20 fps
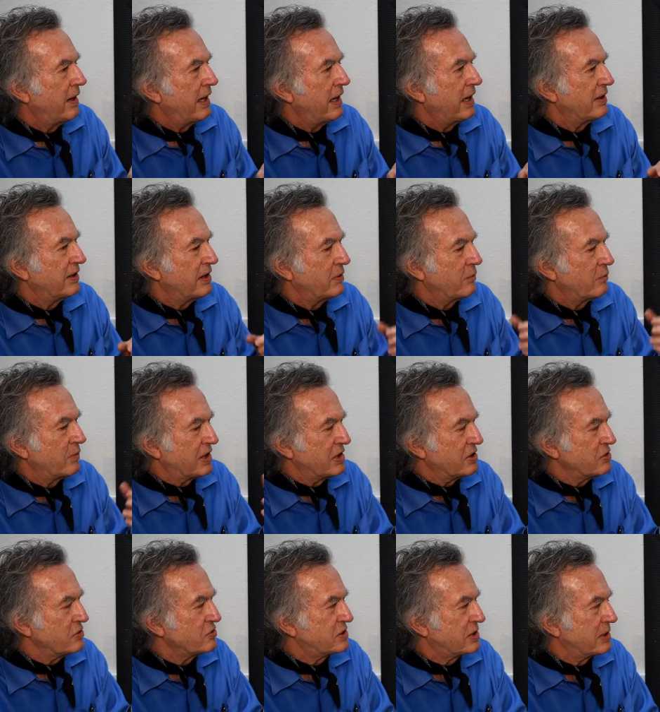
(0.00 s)
and then we
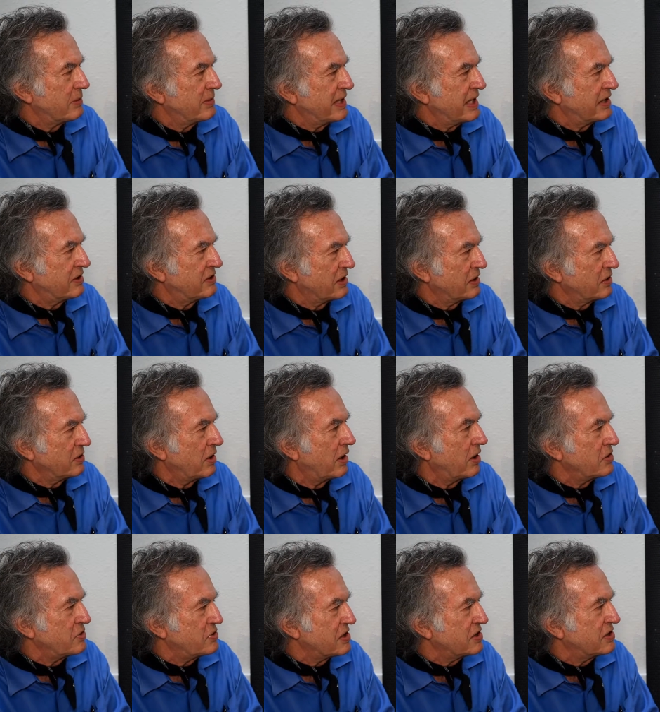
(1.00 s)
can use some of that
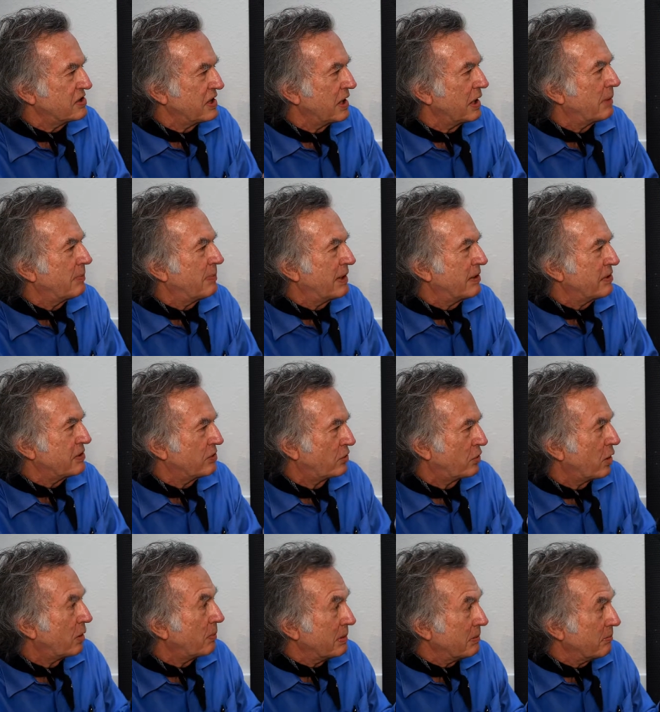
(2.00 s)
technology to help out your
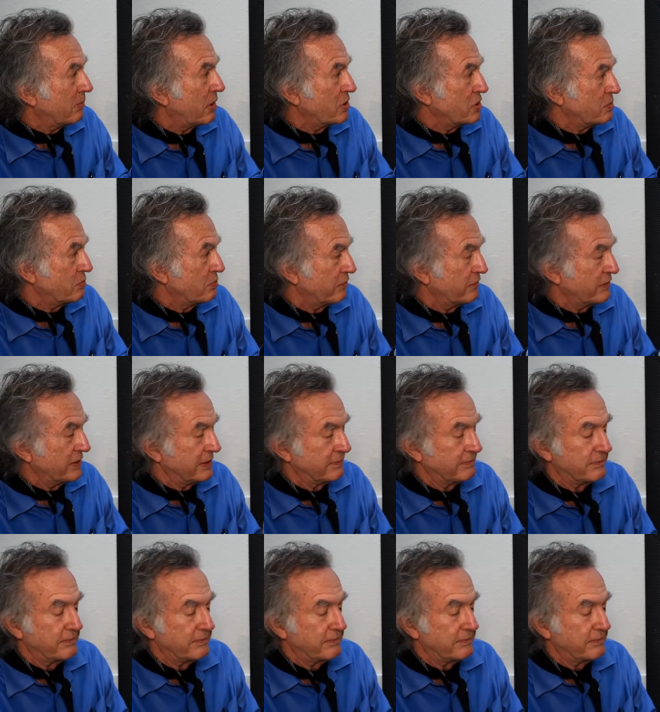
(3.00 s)
Cope and Marsh movie.